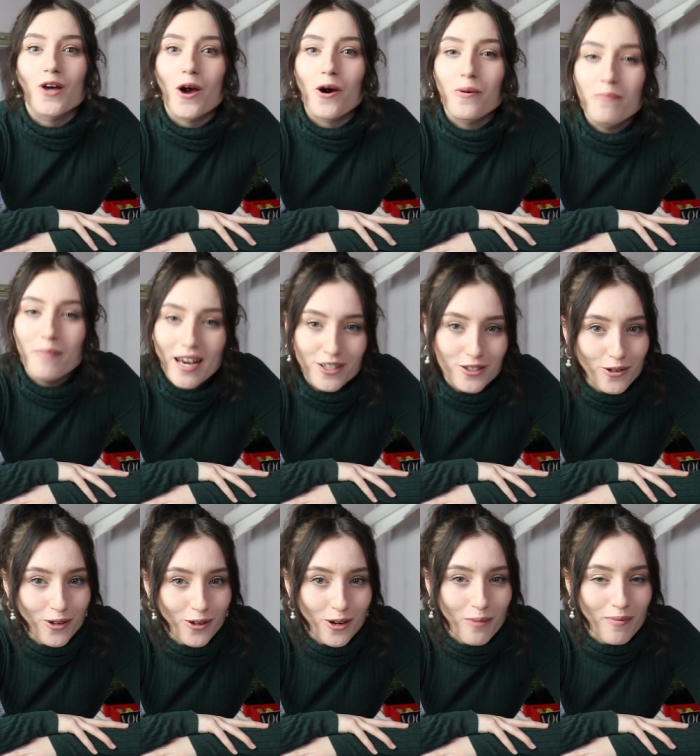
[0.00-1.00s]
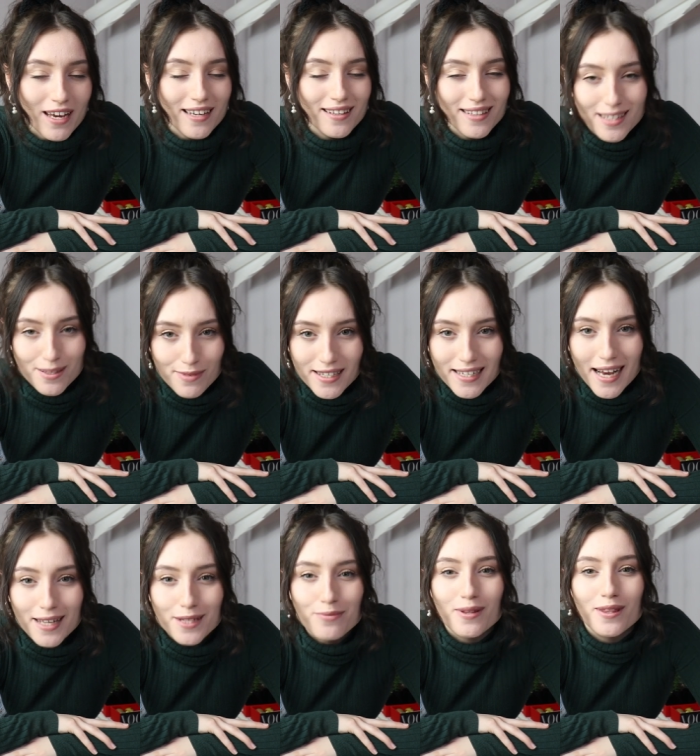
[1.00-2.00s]
So make sure you're not making these
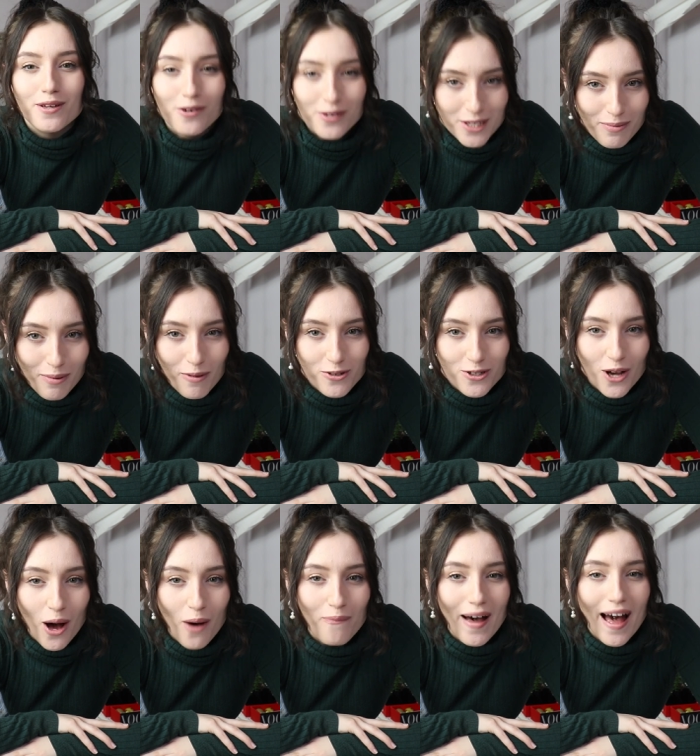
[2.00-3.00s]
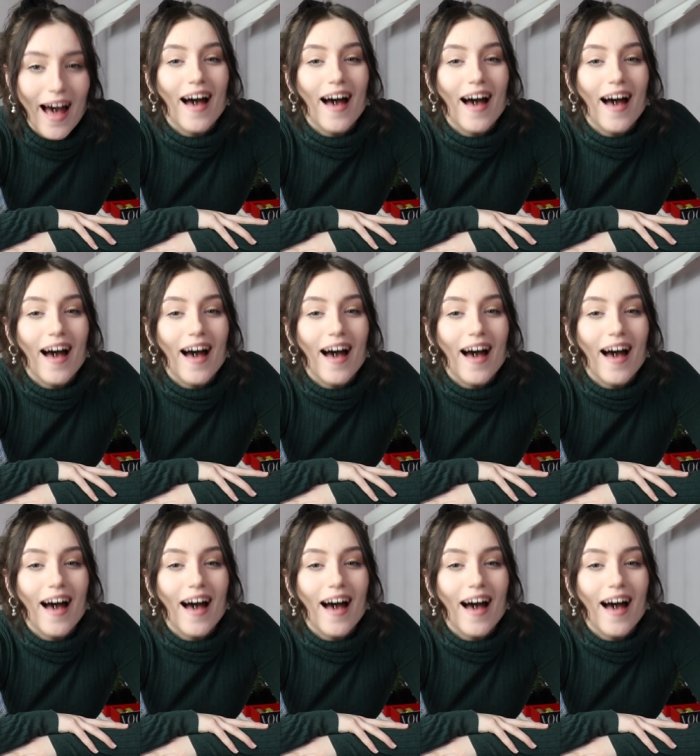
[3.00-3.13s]
mistakes with your Depop shop,